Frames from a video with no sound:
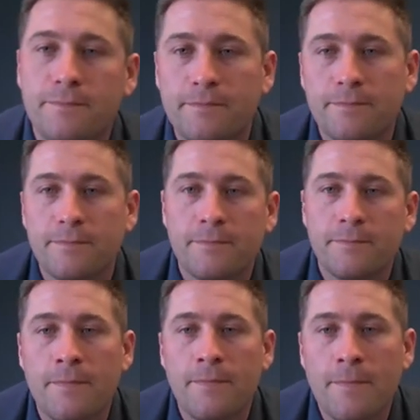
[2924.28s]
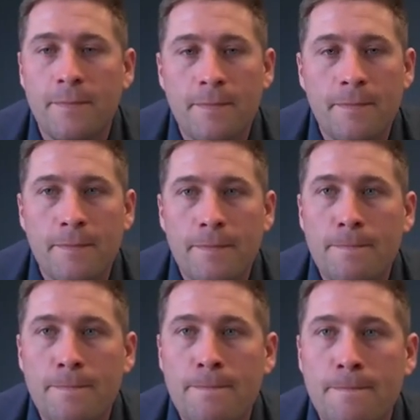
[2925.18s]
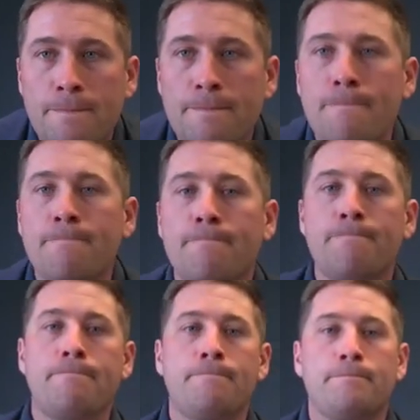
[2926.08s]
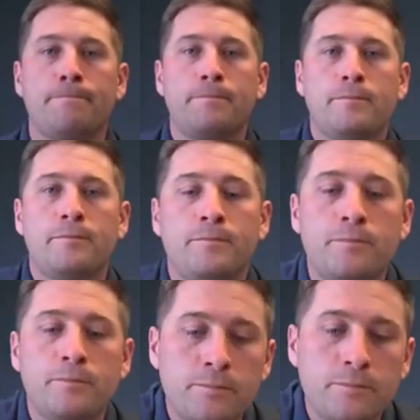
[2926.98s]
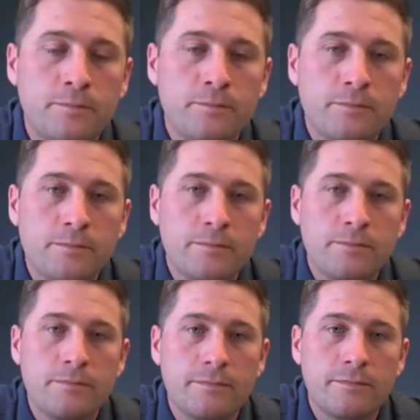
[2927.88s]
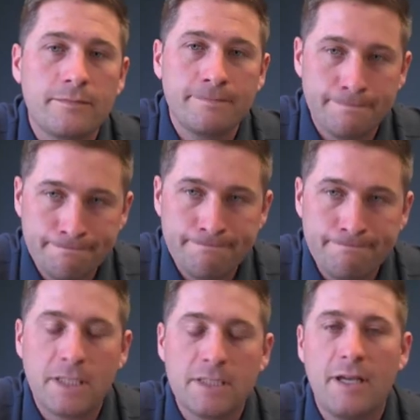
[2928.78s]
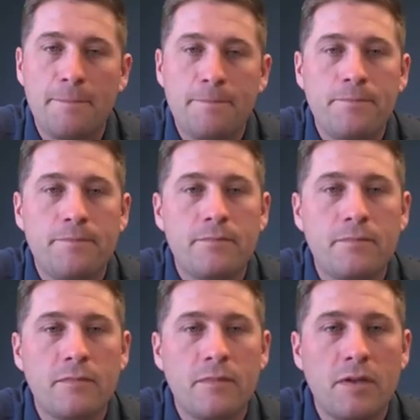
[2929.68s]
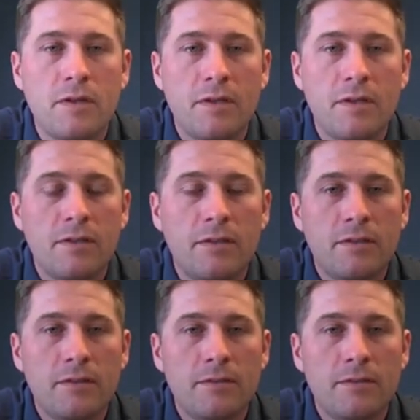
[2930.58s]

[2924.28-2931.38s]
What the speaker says: [no speech]